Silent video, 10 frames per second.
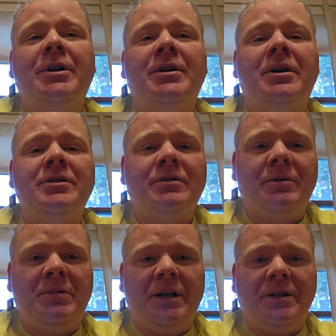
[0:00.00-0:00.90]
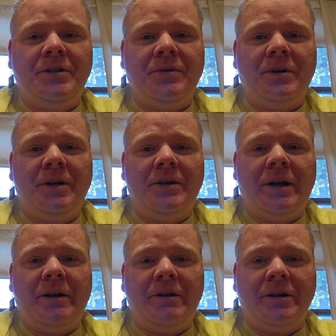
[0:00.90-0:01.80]
But it also applies to other
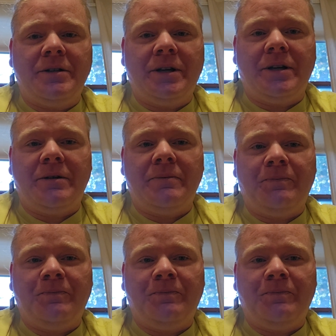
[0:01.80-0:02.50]
areas like,